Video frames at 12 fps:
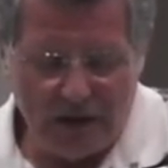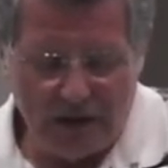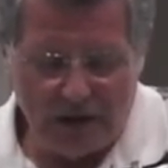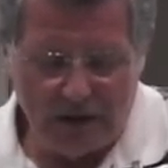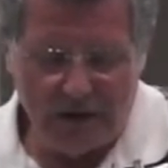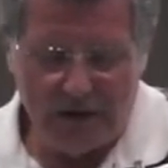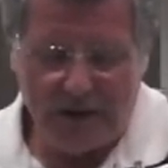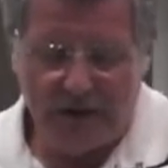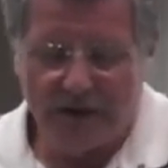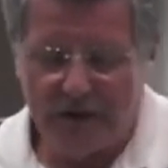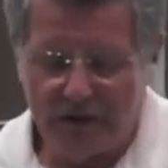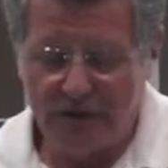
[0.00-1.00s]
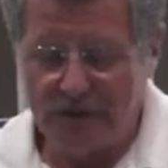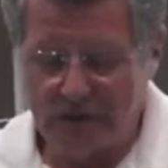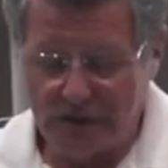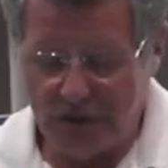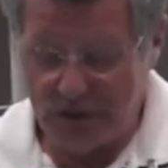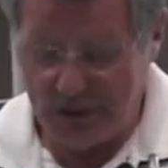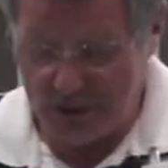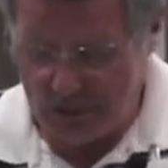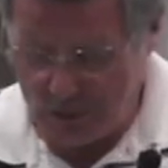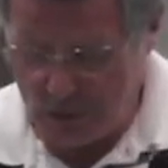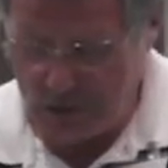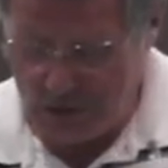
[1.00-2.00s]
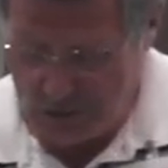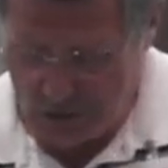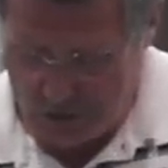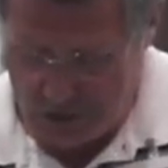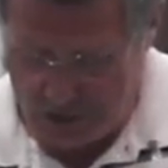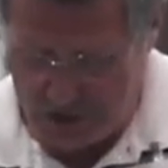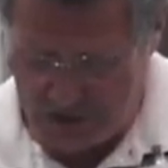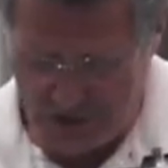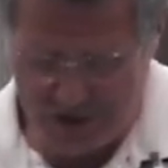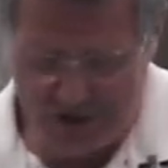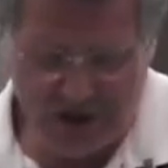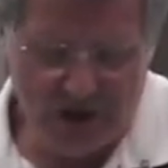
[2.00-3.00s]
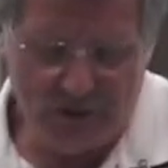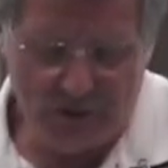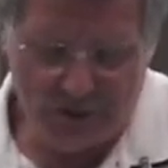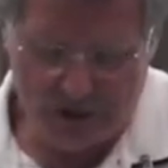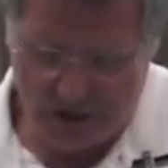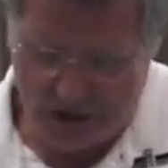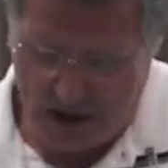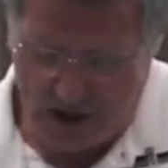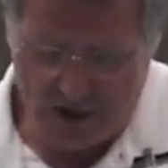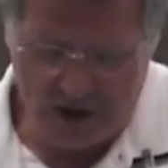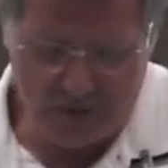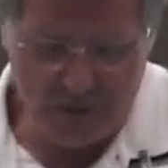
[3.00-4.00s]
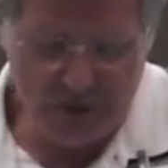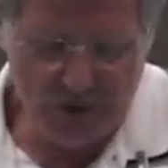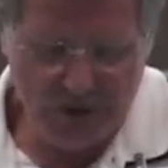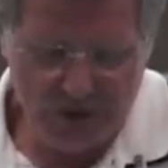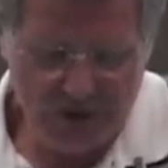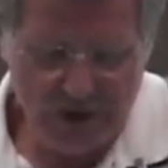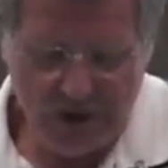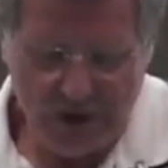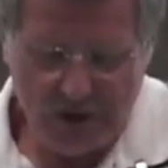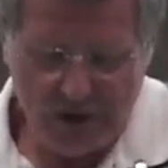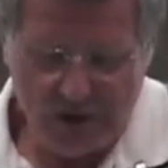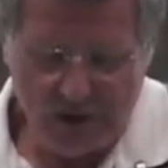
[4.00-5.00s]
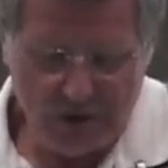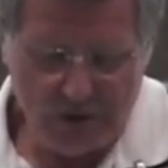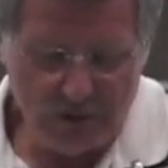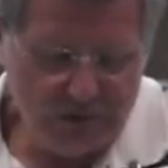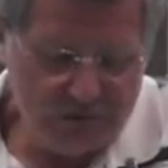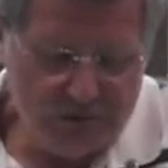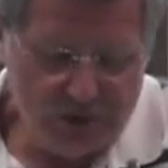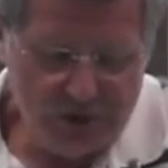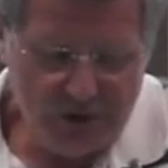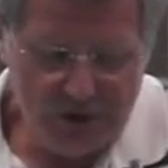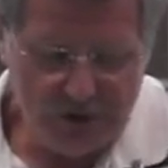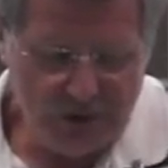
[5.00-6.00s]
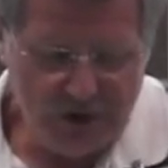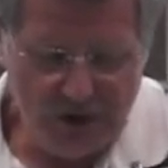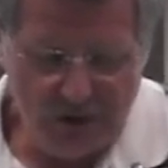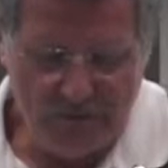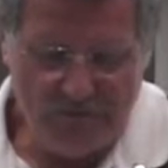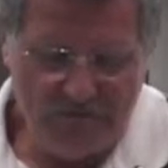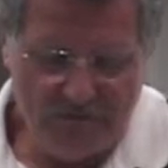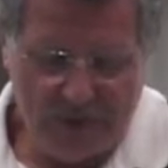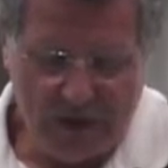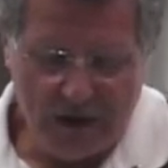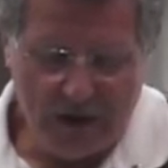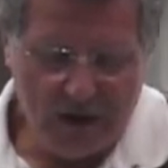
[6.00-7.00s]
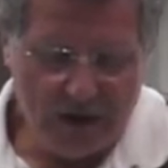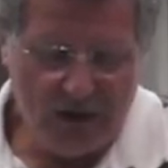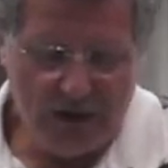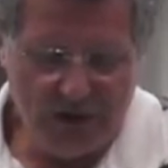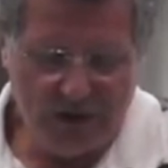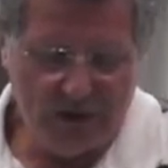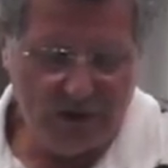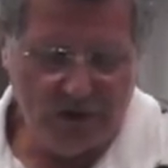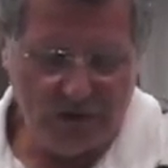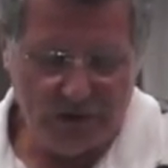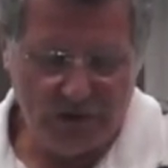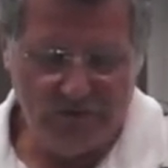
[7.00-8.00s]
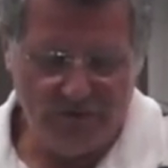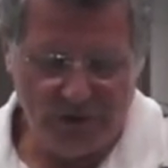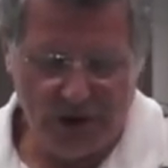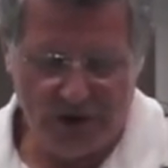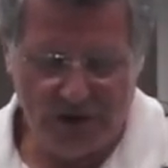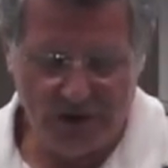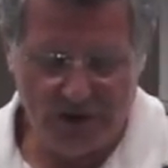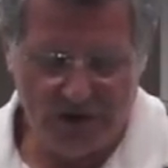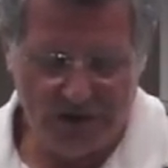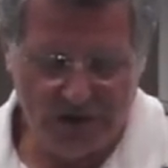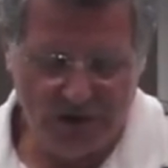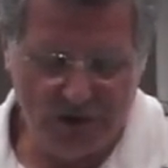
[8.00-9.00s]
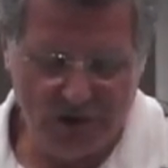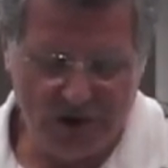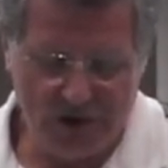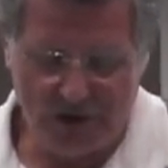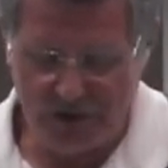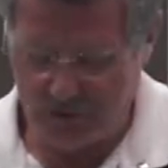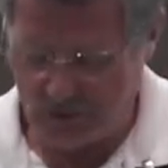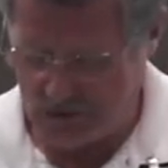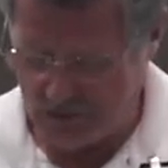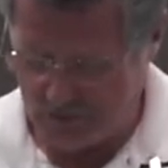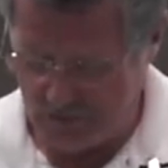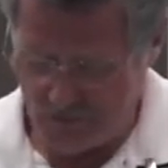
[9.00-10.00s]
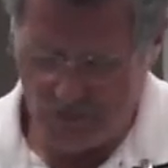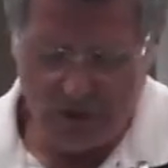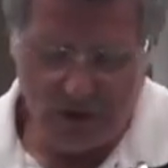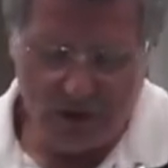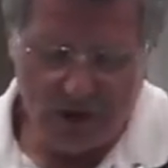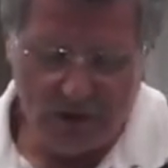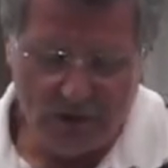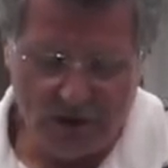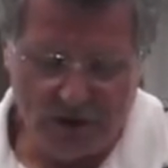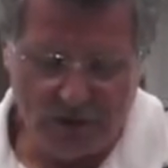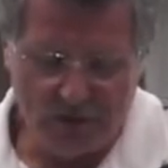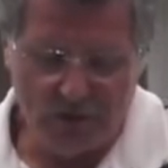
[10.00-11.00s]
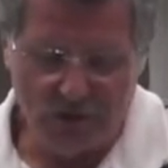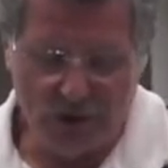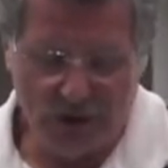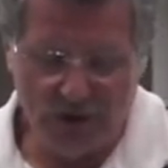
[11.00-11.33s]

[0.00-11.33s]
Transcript: on. It's important also that it's stable at high temperatures. So, for instance, we can heat it over 90 centigrades for quite a few